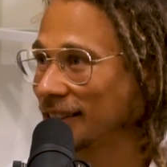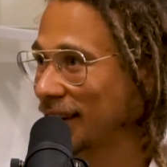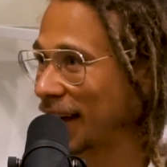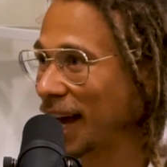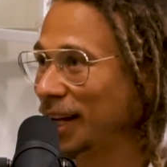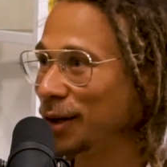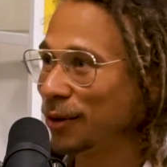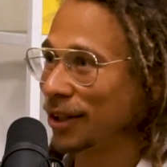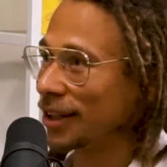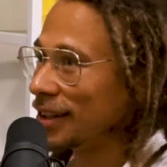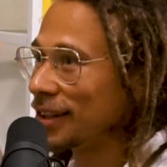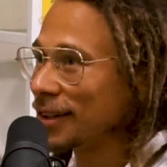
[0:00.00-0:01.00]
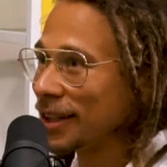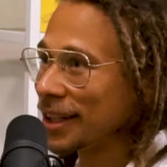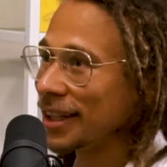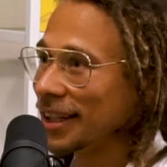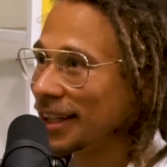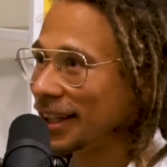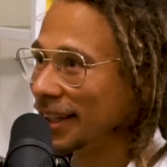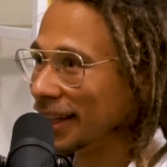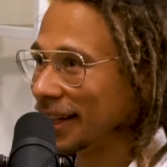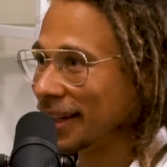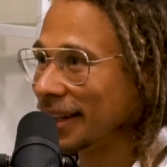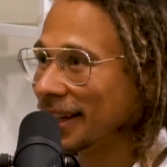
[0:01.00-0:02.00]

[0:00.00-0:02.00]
It's like anyone could do it, you know?